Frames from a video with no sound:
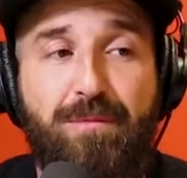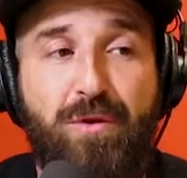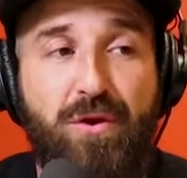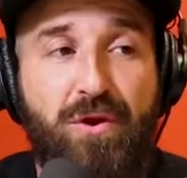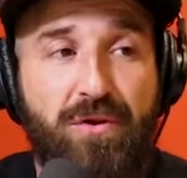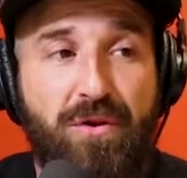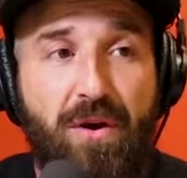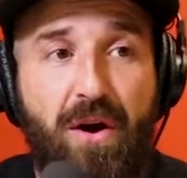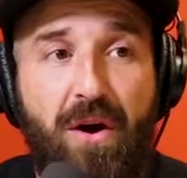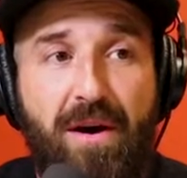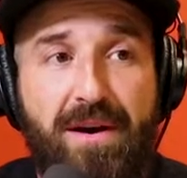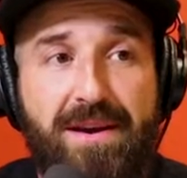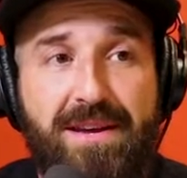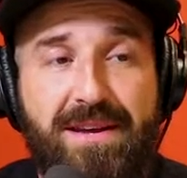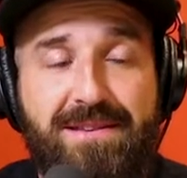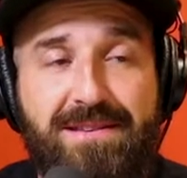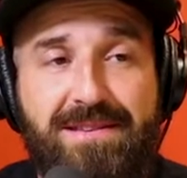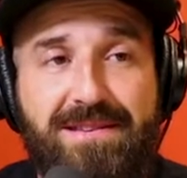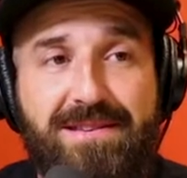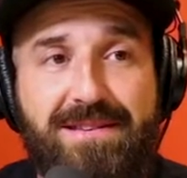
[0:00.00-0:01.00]
your
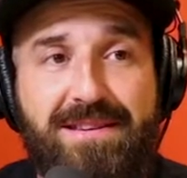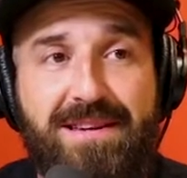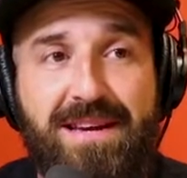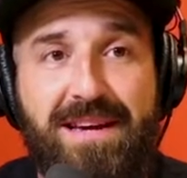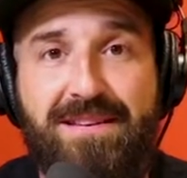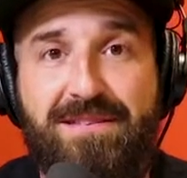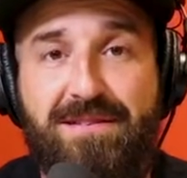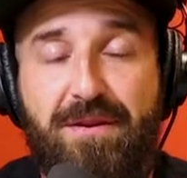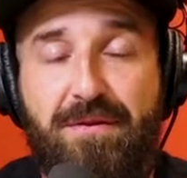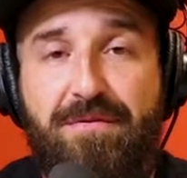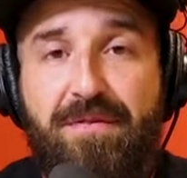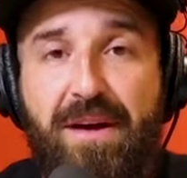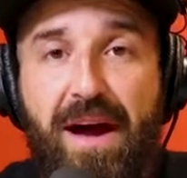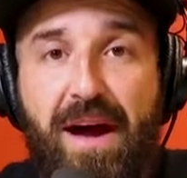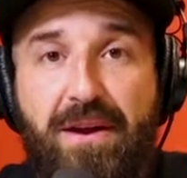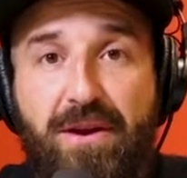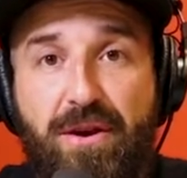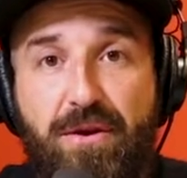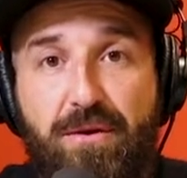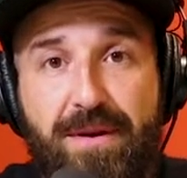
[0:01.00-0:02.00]
audience is of
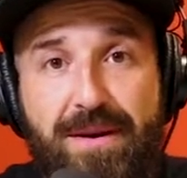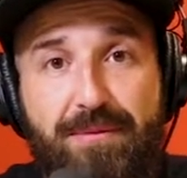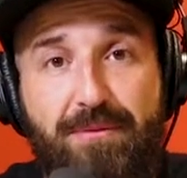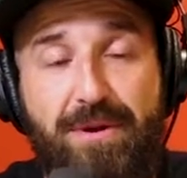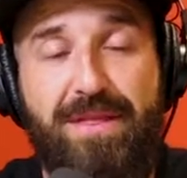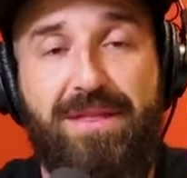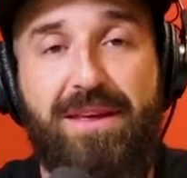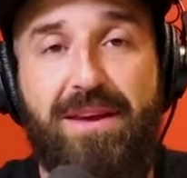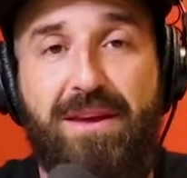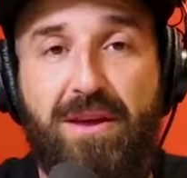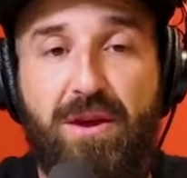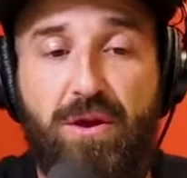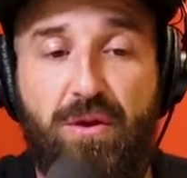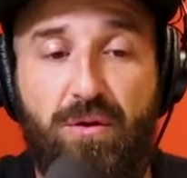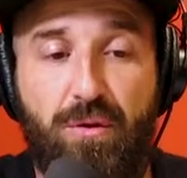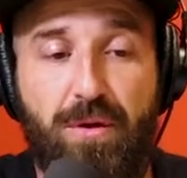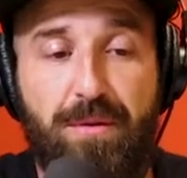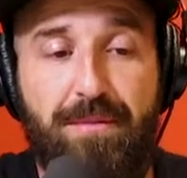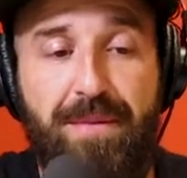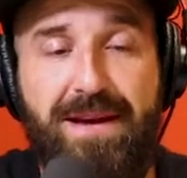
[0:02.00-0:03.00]
value, and we think
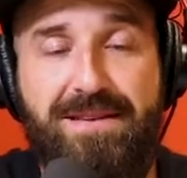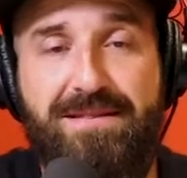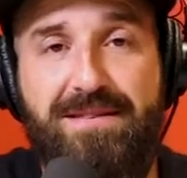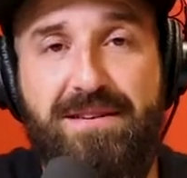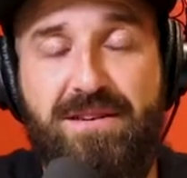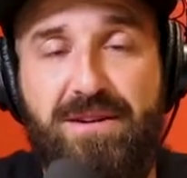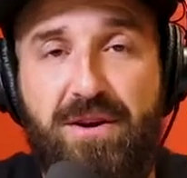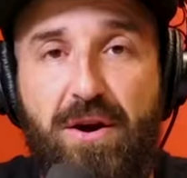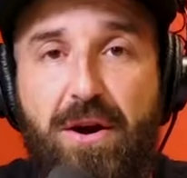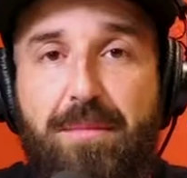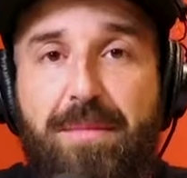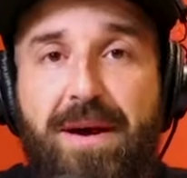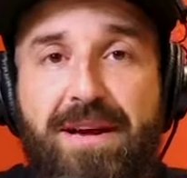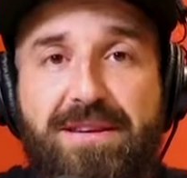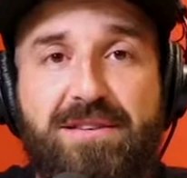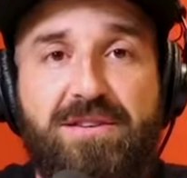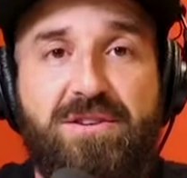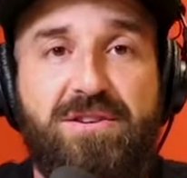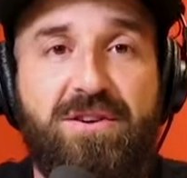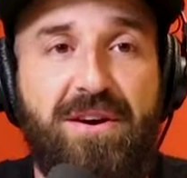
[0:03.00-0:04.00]
your message and our
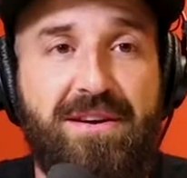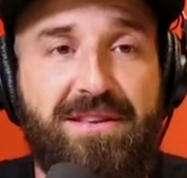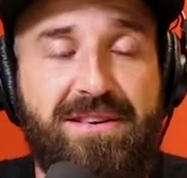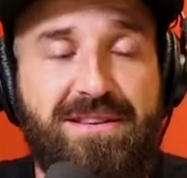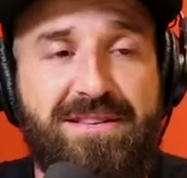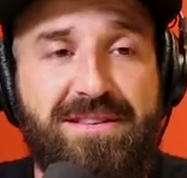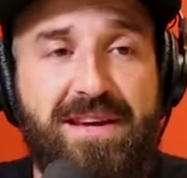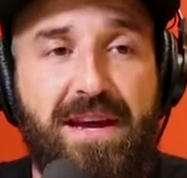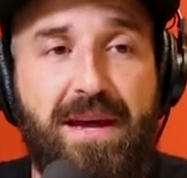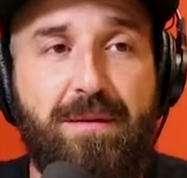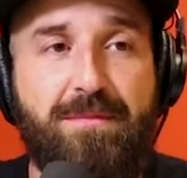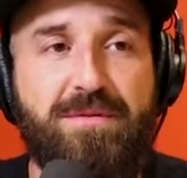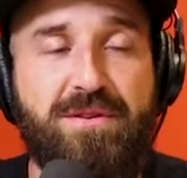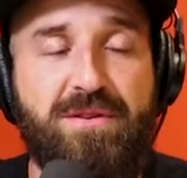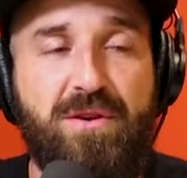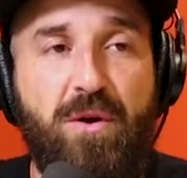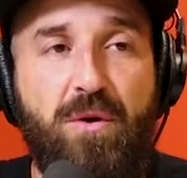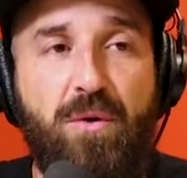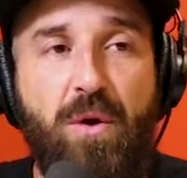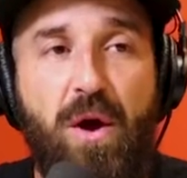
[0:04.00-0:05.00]
message are the same.
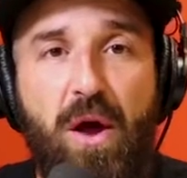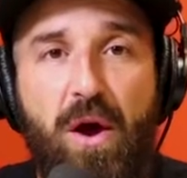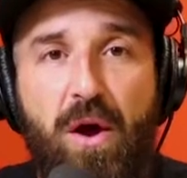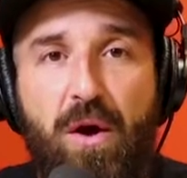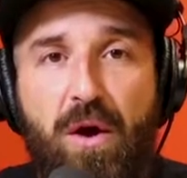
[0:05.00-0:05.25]
So